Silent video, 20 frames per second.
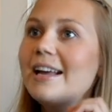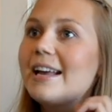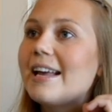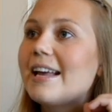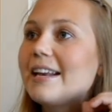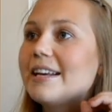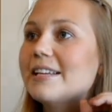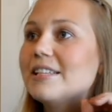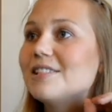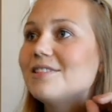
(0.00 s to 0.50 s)

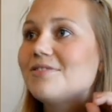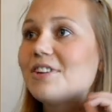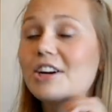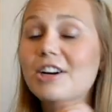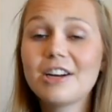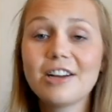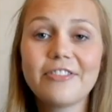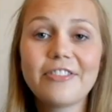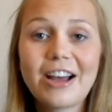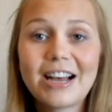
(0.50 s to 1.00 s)
It is
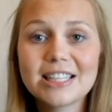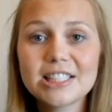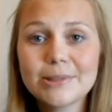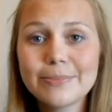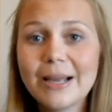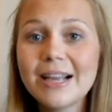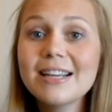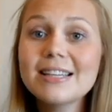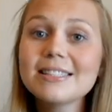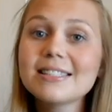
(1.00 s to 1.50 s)
very
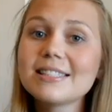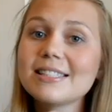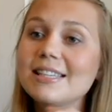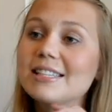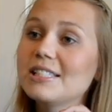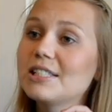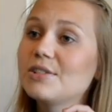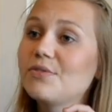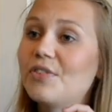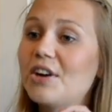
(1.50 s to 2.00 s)
fast paced,
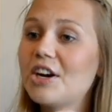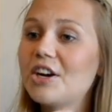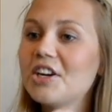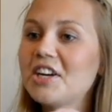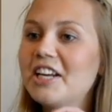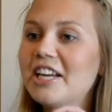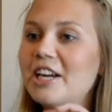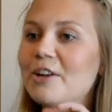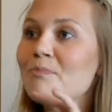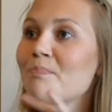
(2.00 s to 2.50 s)
it's
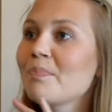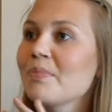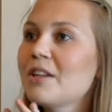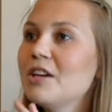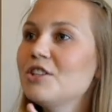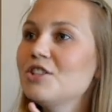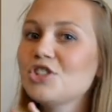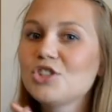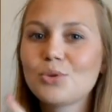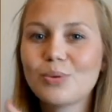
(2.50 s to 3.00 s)
very
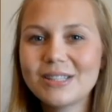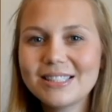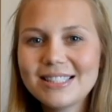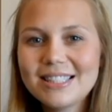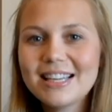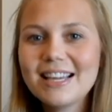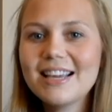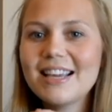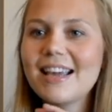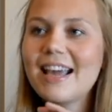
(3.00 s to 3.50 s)

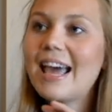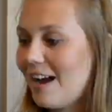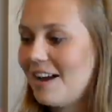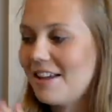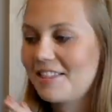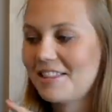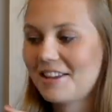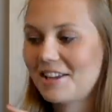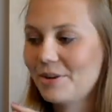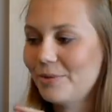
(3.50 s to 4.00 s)
twisty,
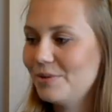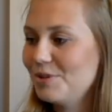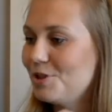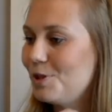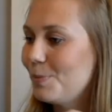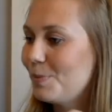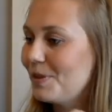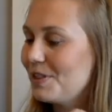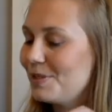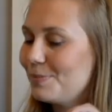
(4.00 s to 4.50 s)
I think it was
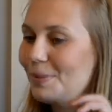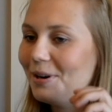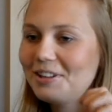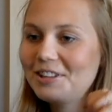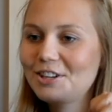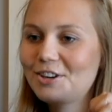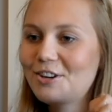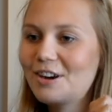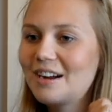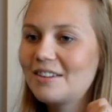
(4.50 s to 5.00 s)
super
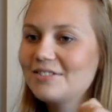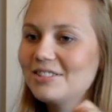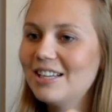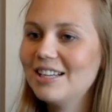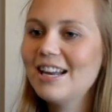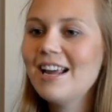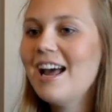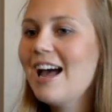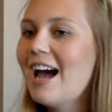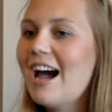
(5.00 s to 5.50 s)
smartly
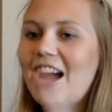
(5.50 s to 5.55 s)
crafted.